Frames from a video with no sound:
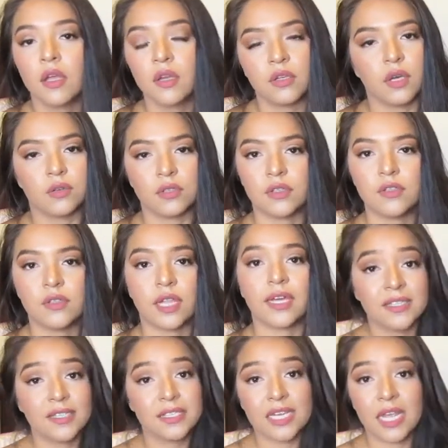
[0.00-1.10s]
No, don't do
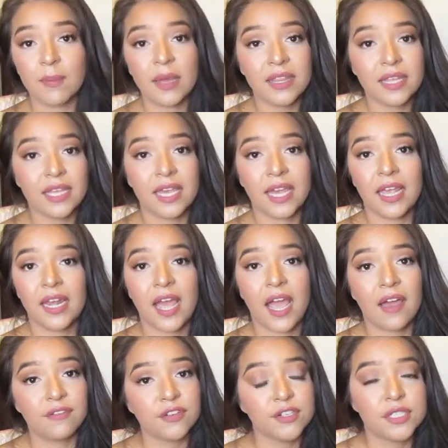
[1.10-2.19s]
that. Stay by the gate,
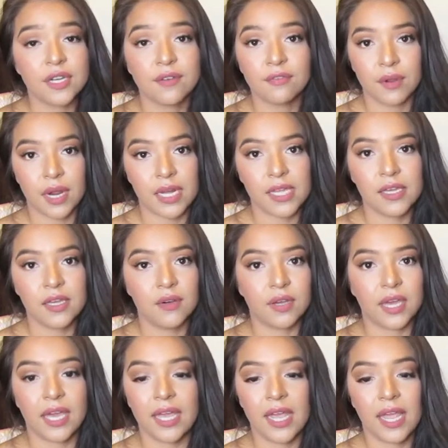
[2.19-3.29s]
have your stuff ready,
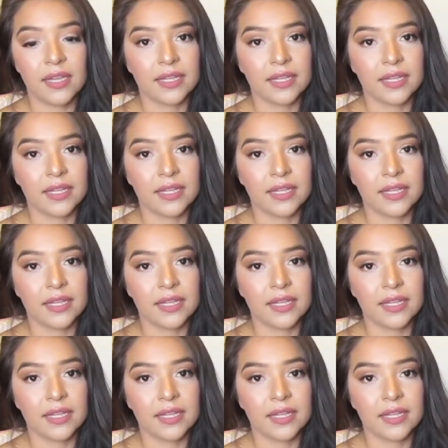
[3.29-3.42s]
okay?